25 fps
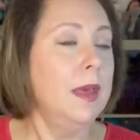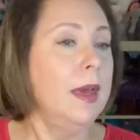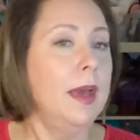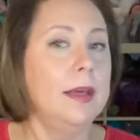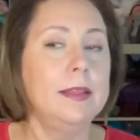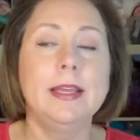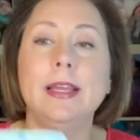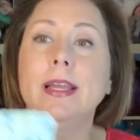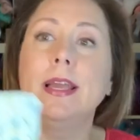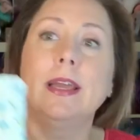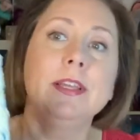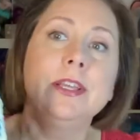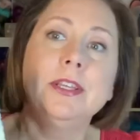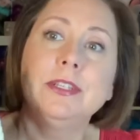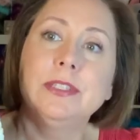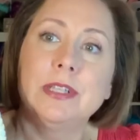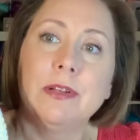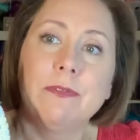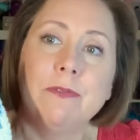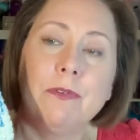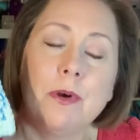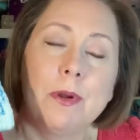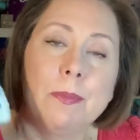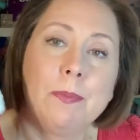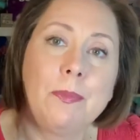I think I used a
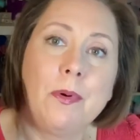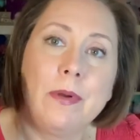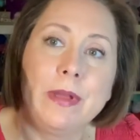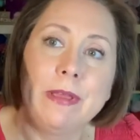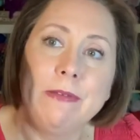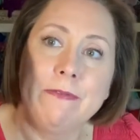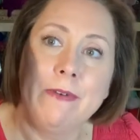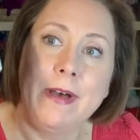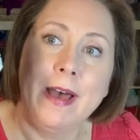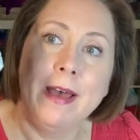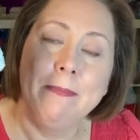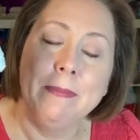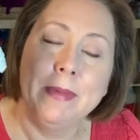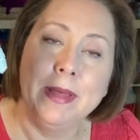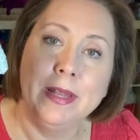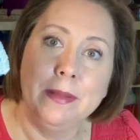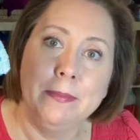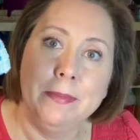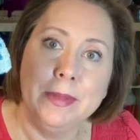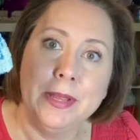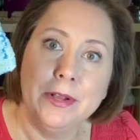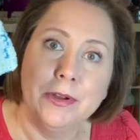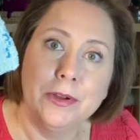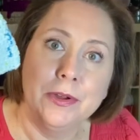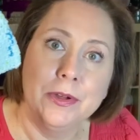4.5
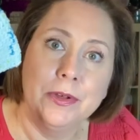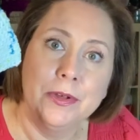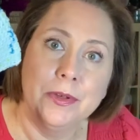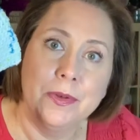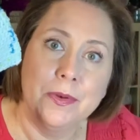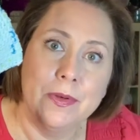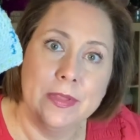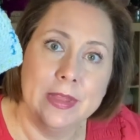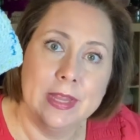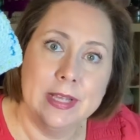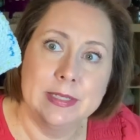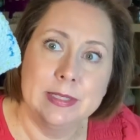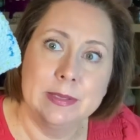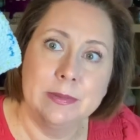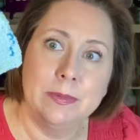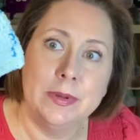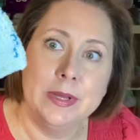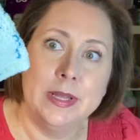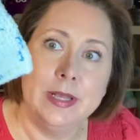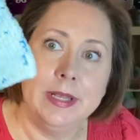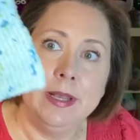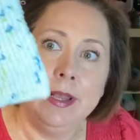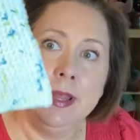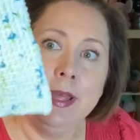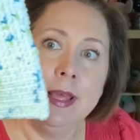millimeter hook on this
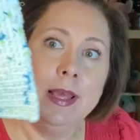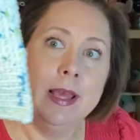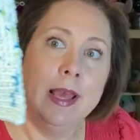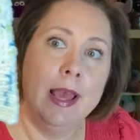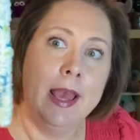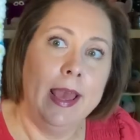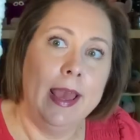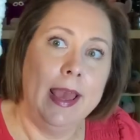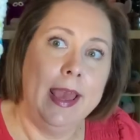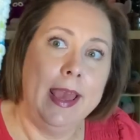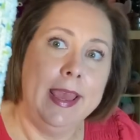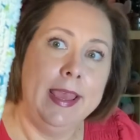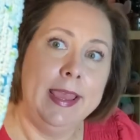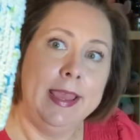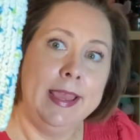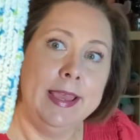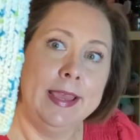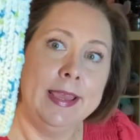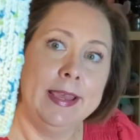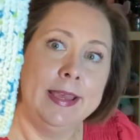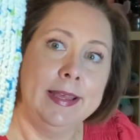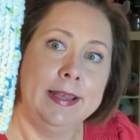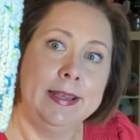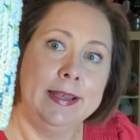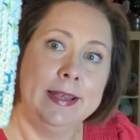one
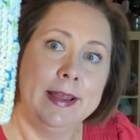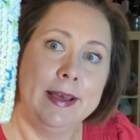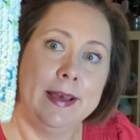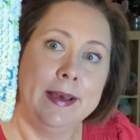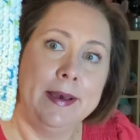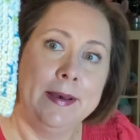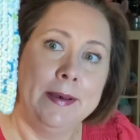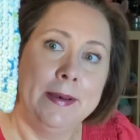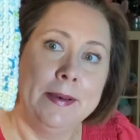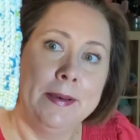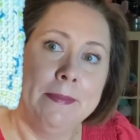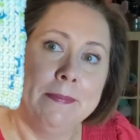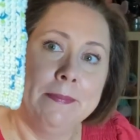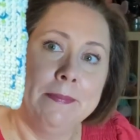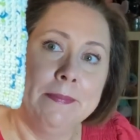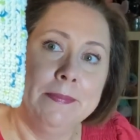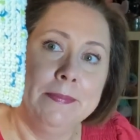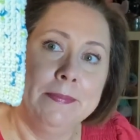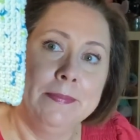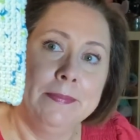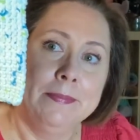and um,